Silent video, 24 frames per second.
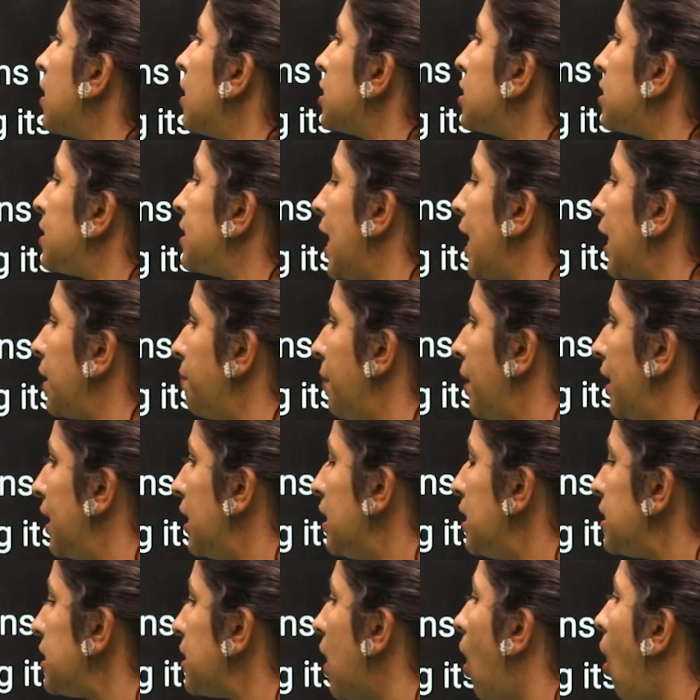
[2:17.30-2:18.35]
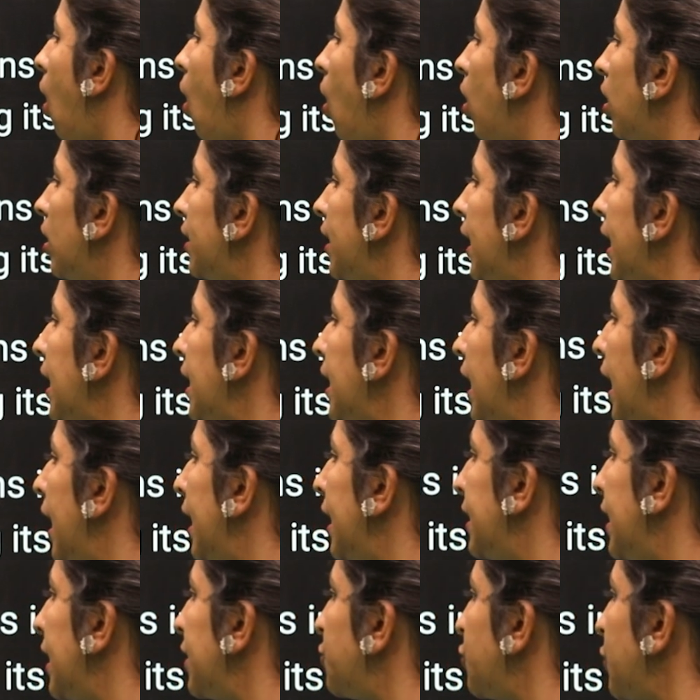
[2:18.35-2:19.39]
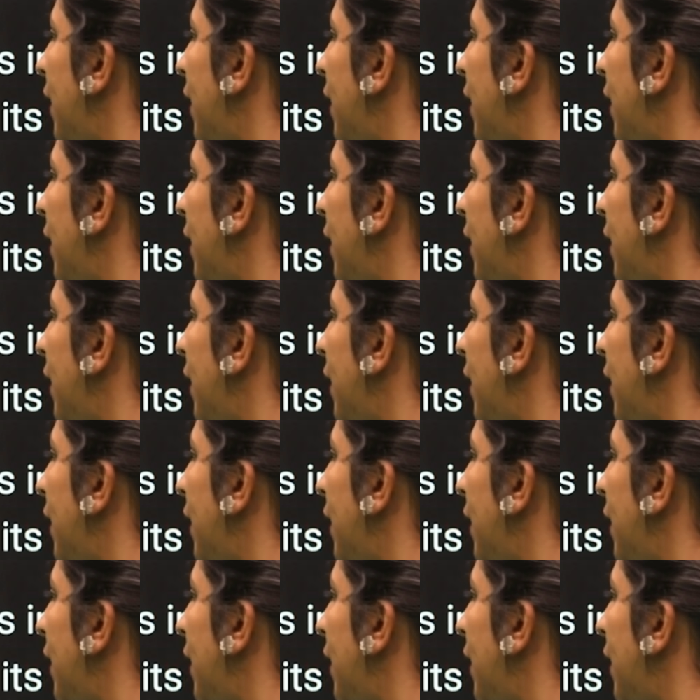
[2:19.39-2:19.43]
statement is, all the inherited